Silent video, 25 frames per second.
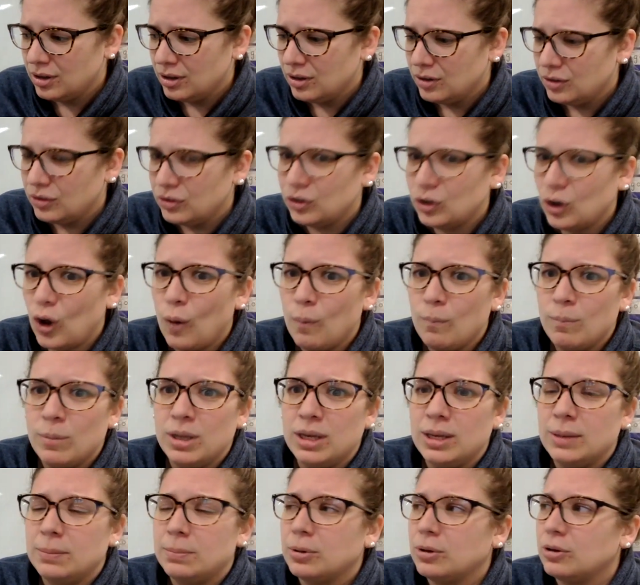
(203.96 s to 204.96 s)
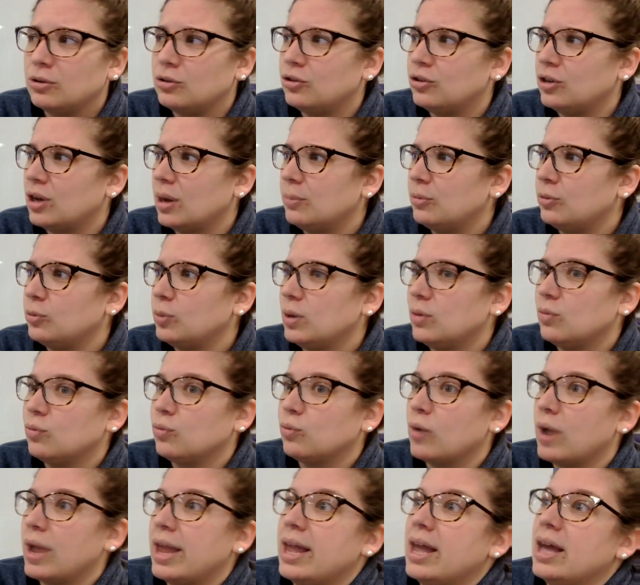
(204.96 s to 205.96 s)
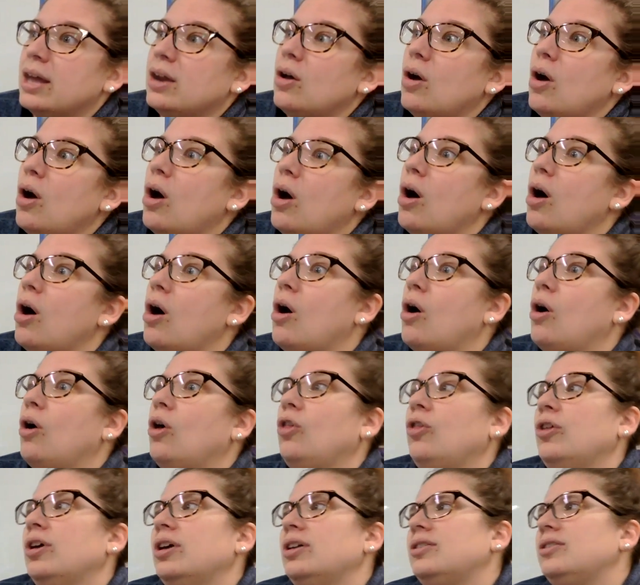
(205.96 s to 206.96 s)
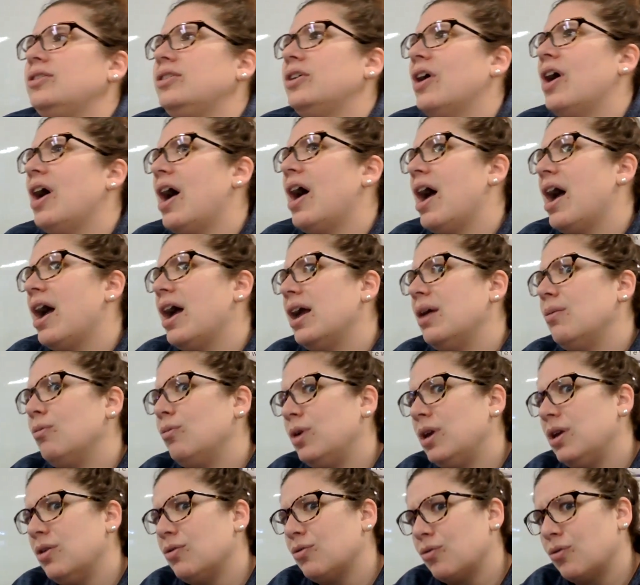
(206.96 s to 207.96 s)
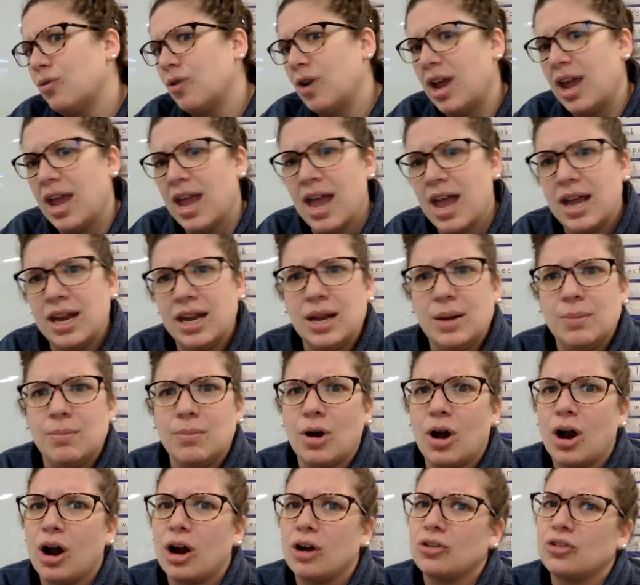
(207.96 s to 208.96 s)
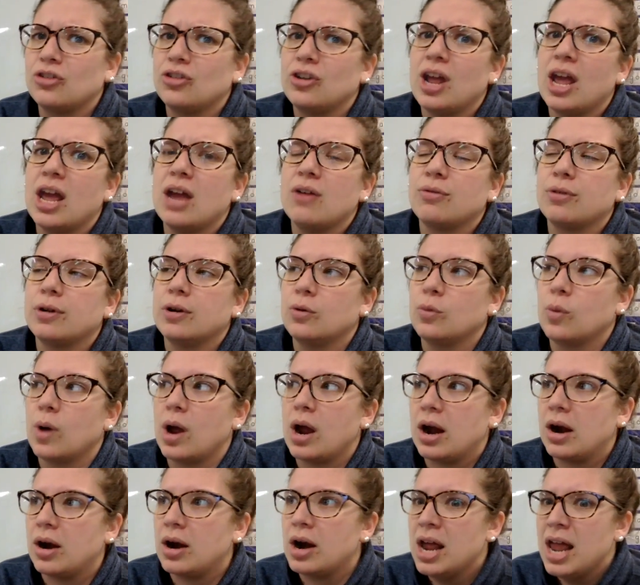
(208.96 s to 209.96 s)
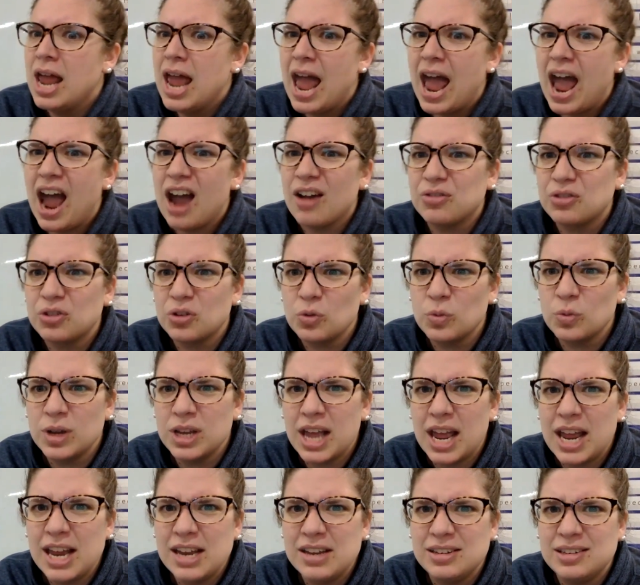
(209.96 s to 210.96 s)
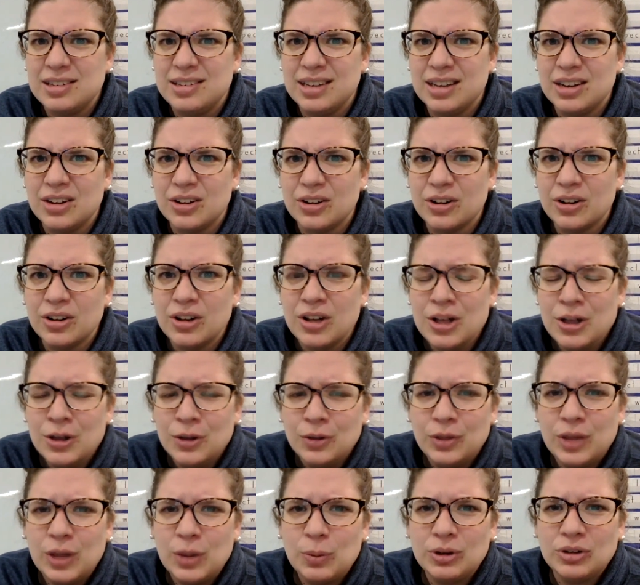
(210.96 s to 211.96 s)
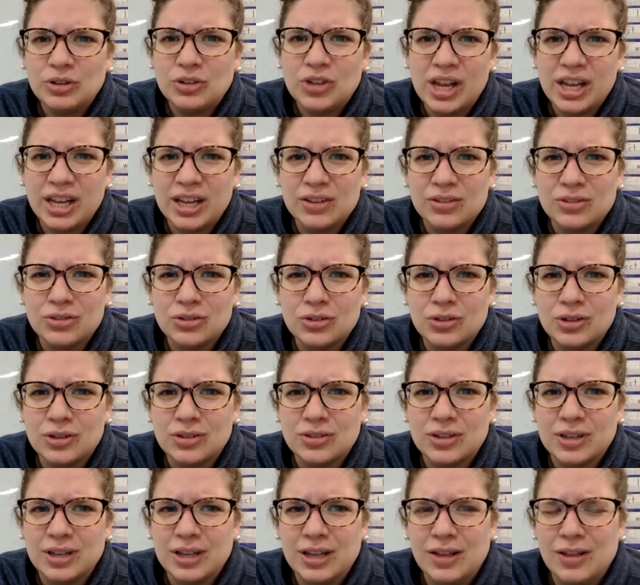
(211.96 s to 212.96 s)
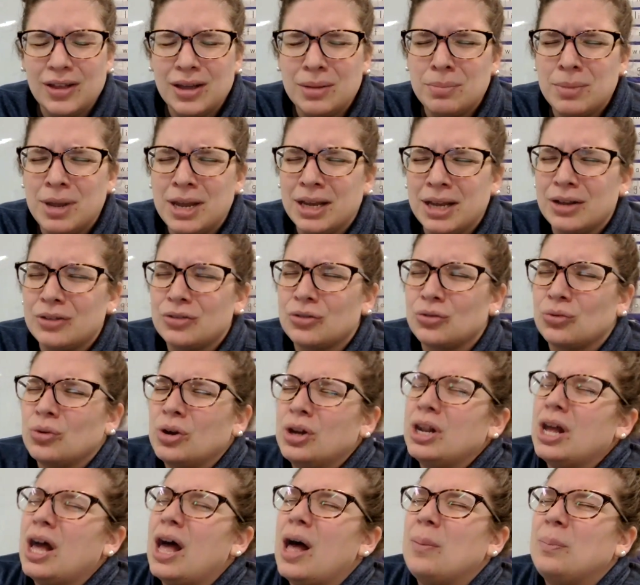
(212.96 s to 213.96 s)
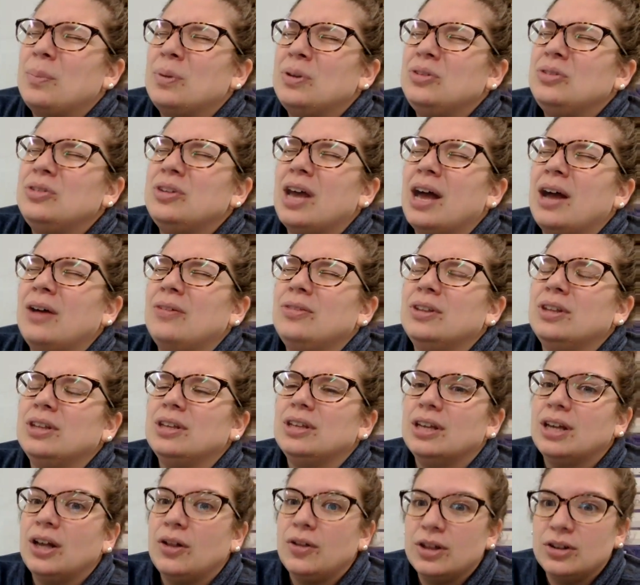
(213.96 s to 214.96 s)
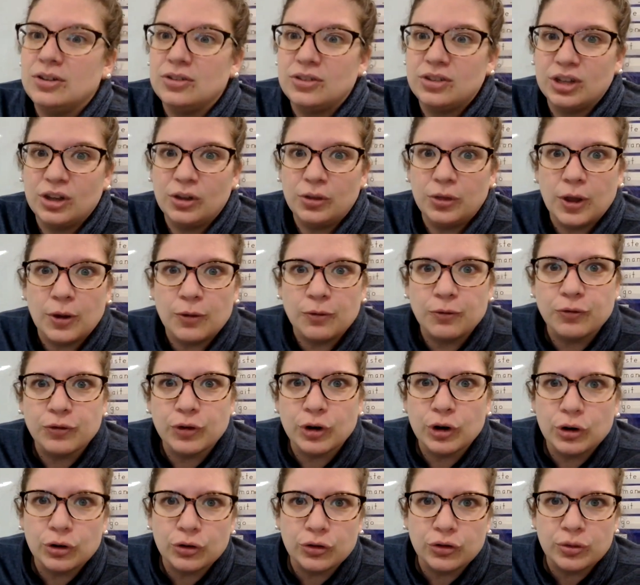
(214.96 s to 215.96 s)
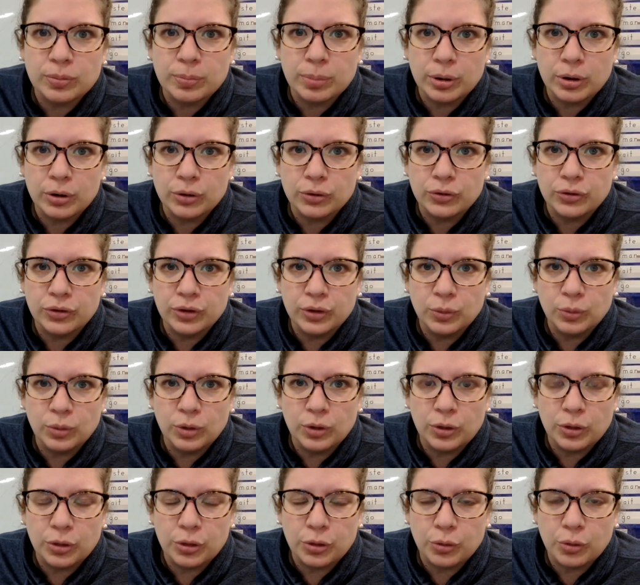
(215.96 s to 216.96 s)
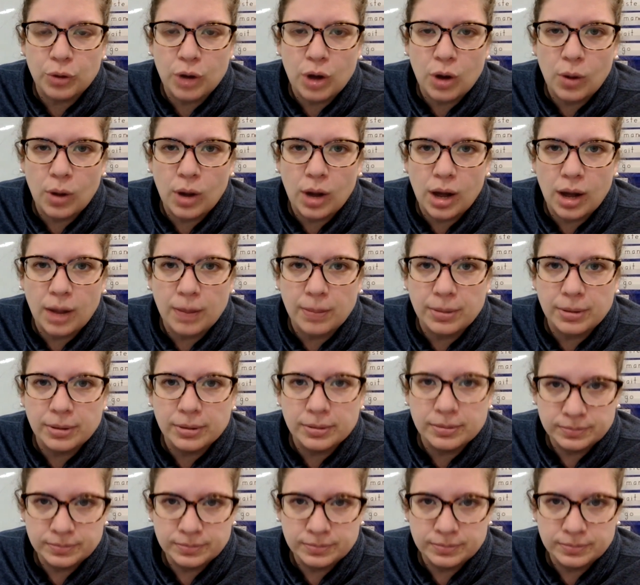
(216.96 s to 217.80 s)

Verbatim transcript: so many push-ups. We ran all the time. We ran and marched everywhere. After we ate dinner, they would take us to this hill and make us run up and down the hill until the first person would throw up.